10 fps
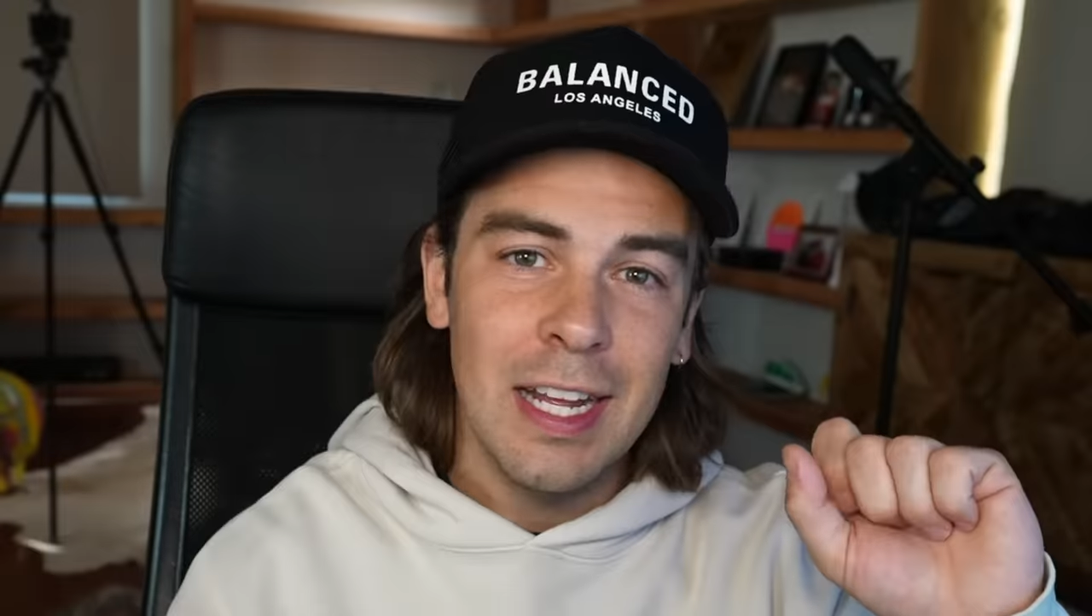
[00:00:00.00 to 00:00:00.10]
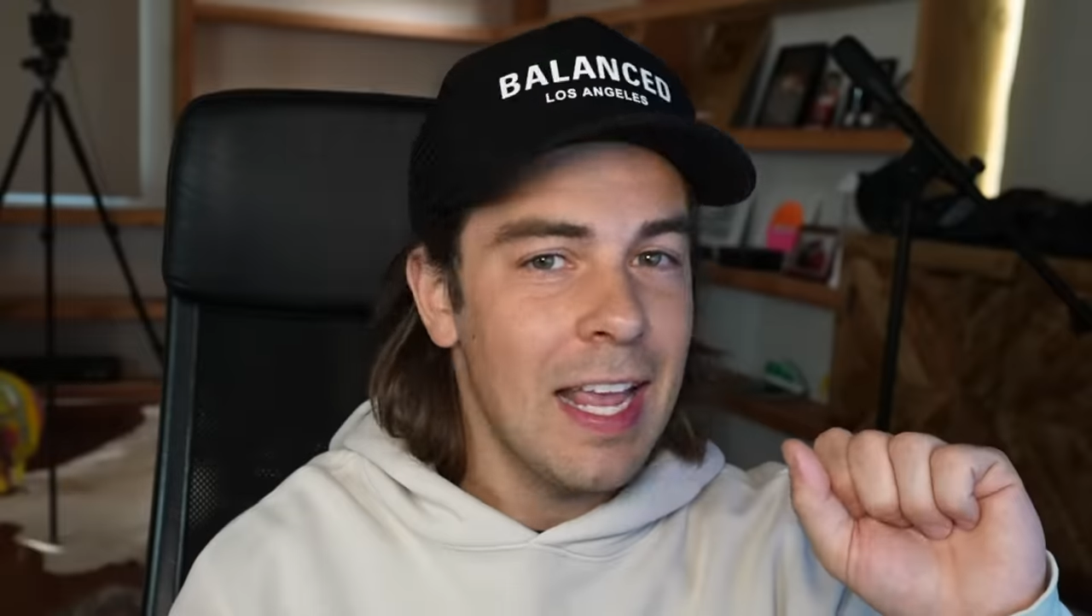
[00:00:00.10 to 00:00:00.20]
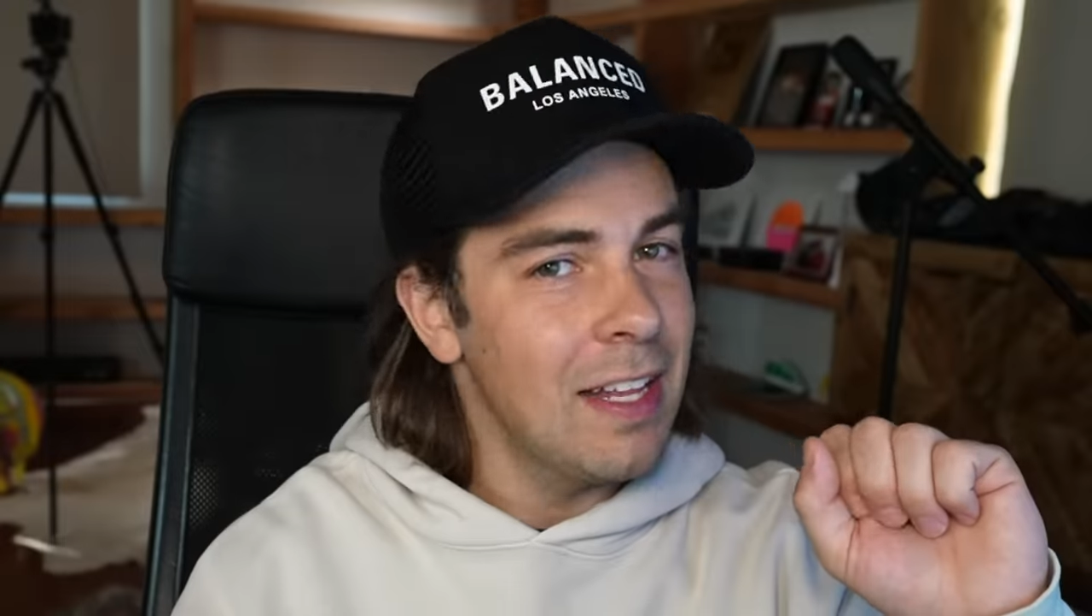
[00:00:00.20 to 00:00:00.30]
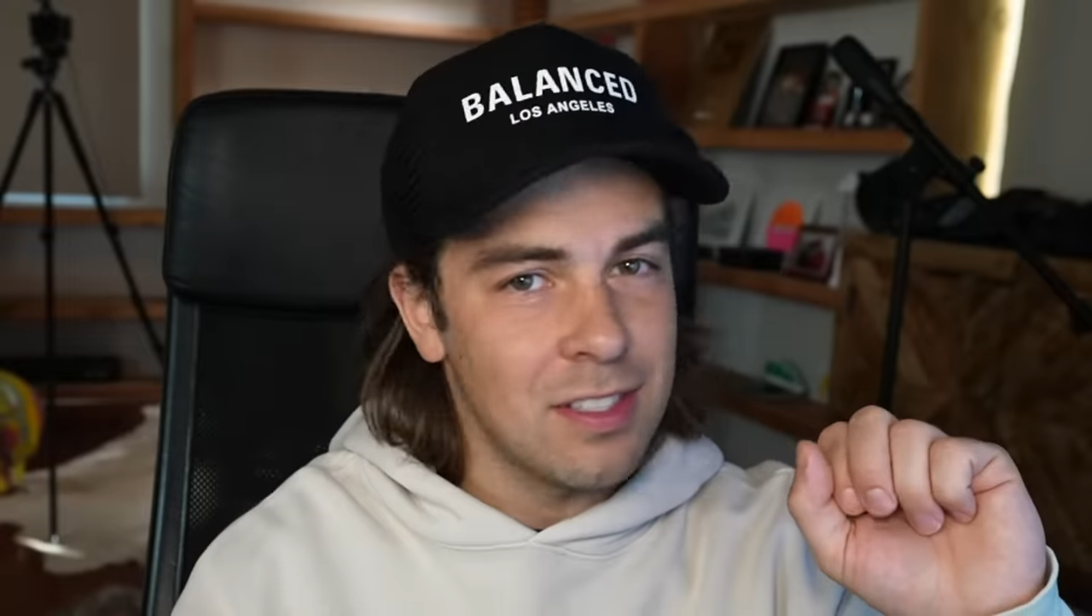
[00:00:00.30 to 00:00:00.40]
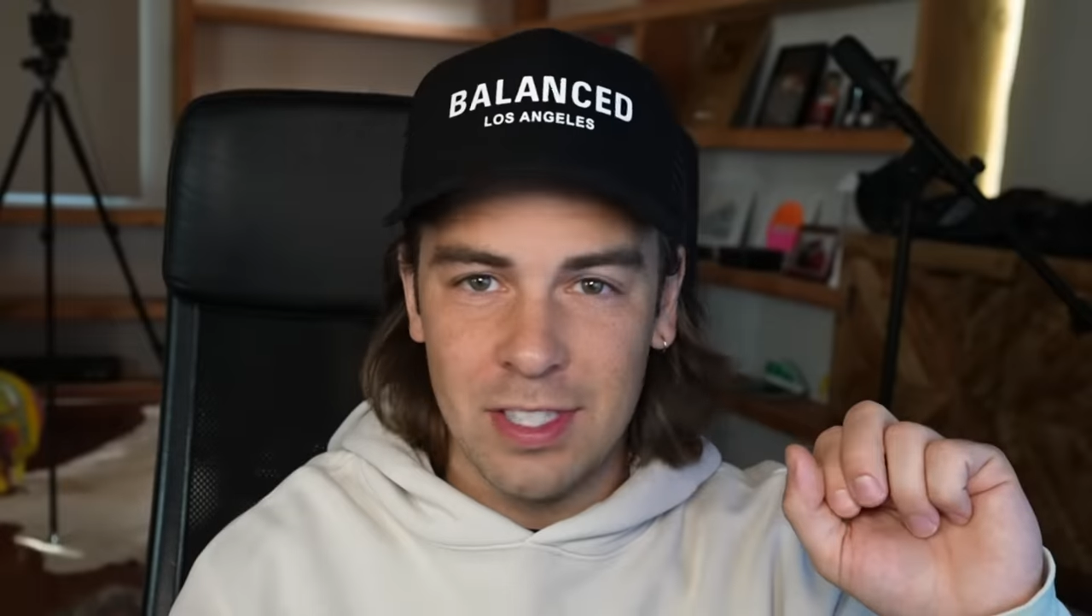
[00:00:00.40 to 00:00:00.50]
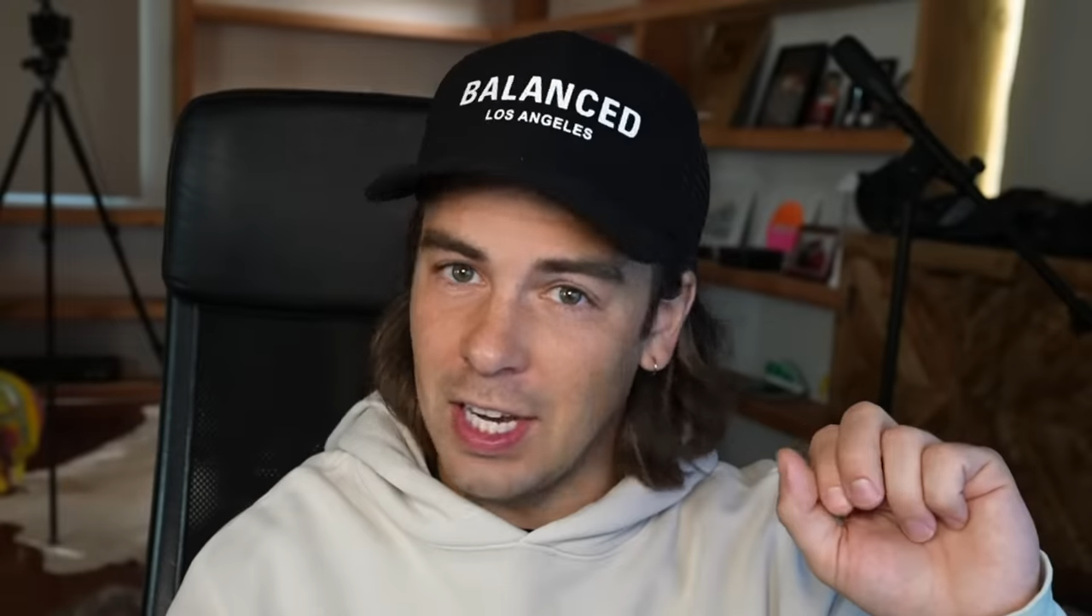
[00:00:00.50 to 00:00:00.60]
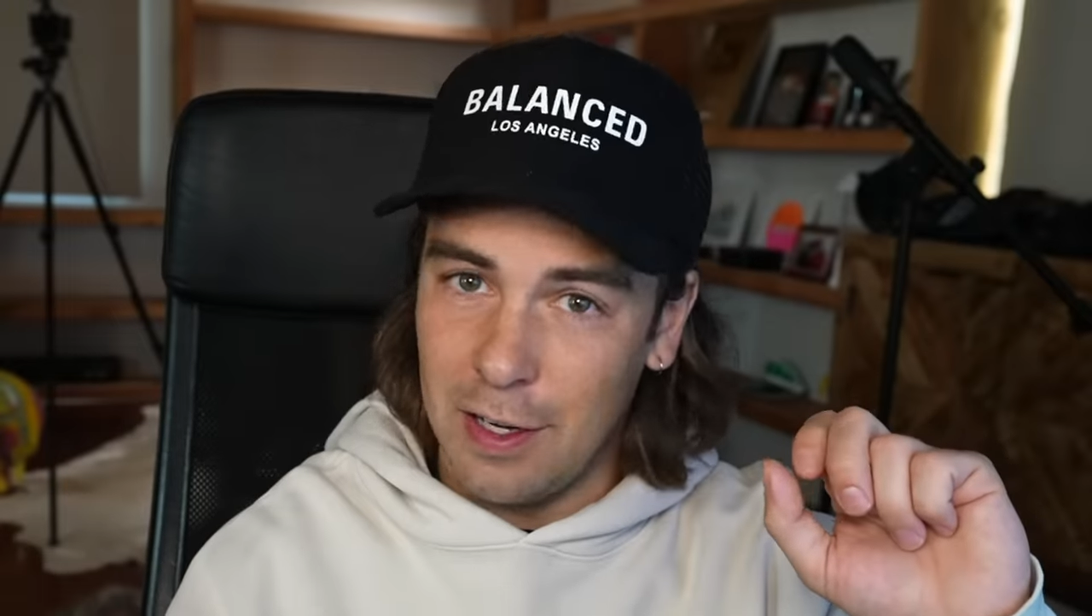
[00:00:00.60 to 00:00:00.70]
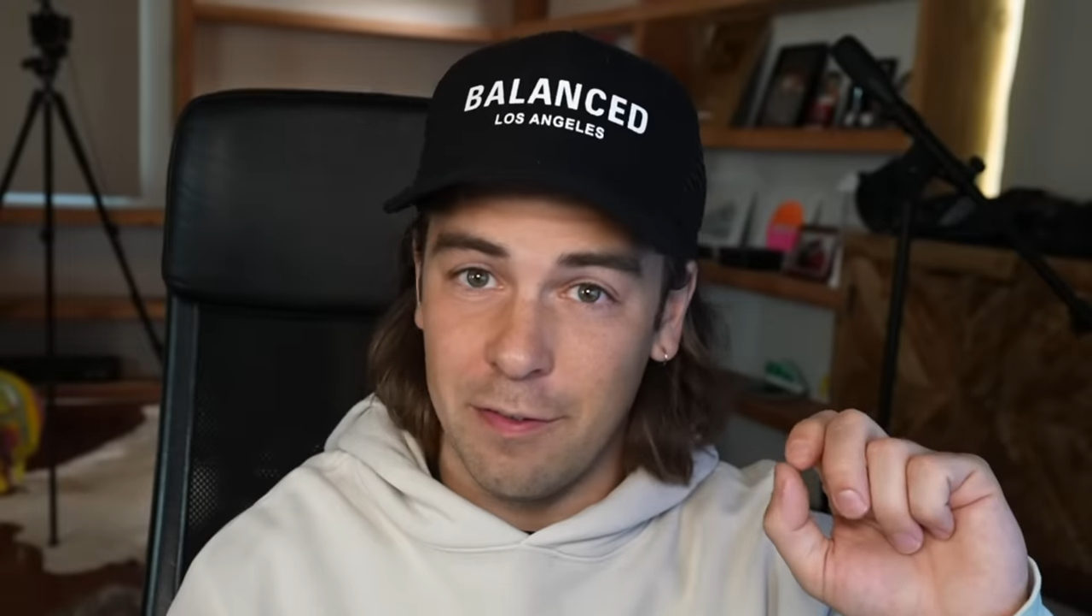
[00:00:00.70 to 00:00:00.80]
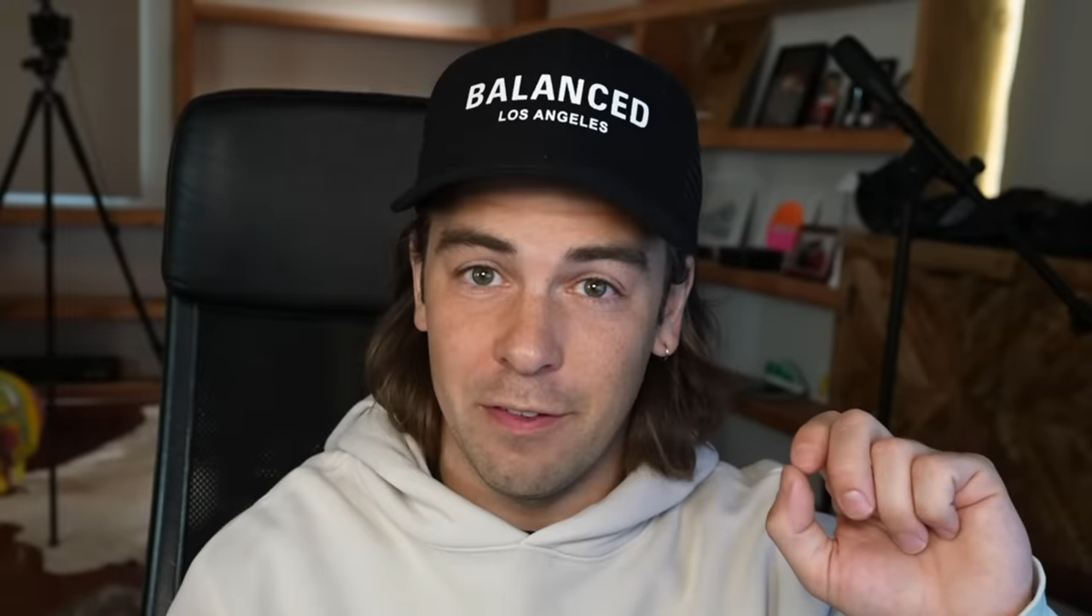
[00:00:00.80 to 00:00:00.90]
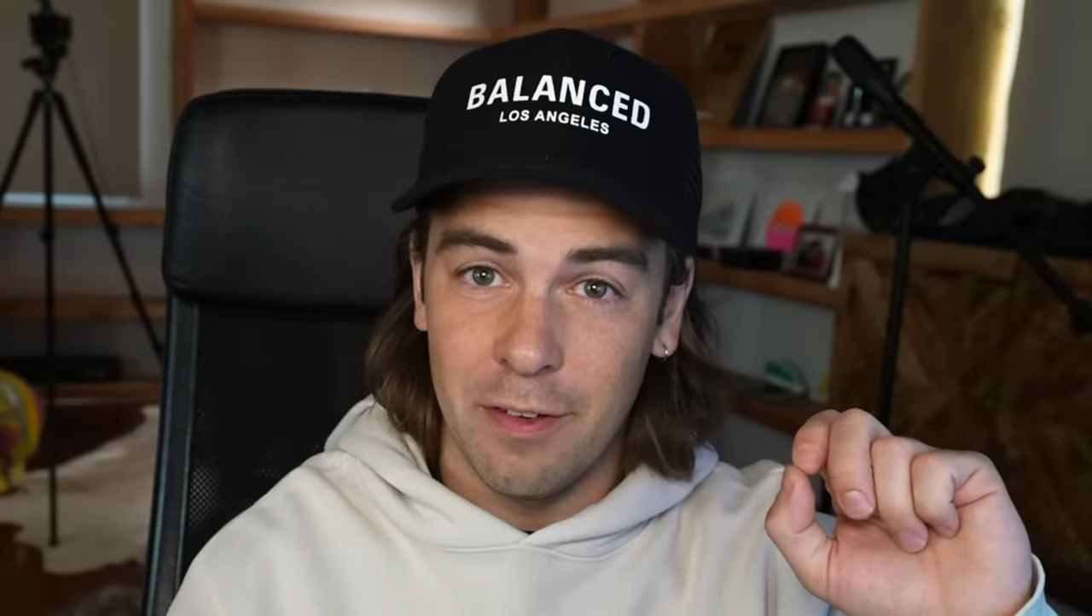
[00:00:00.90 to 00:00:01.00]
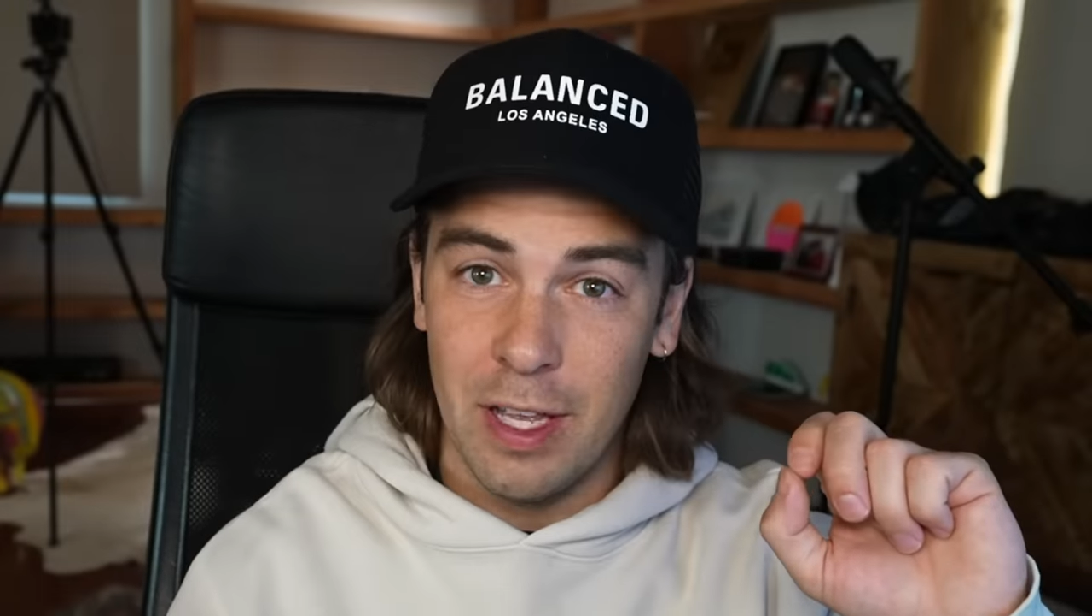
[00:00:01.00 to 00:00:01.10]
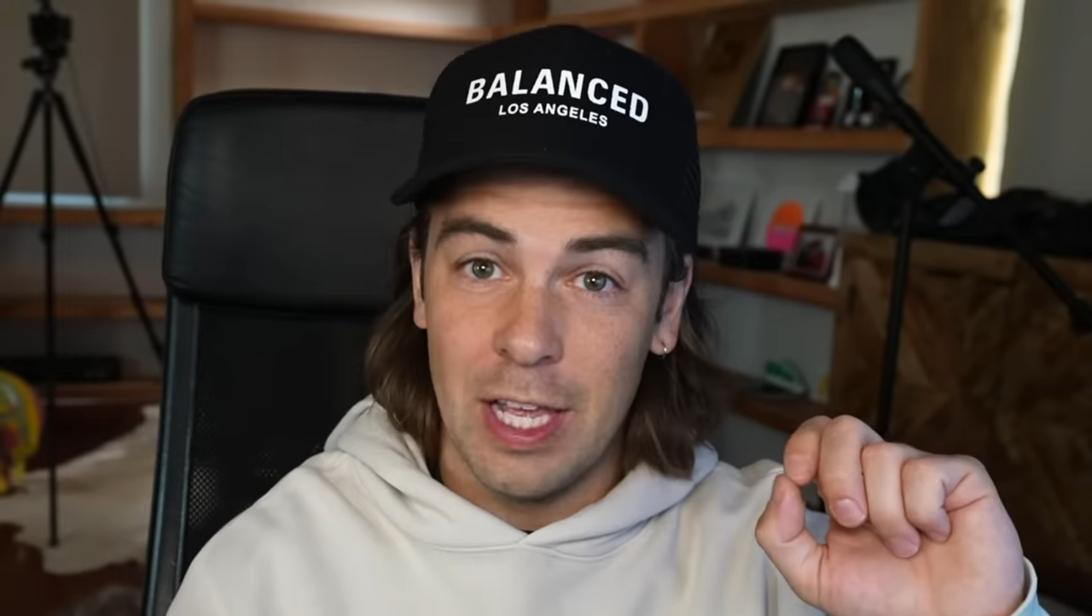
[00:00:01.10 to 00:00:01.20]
It's tough.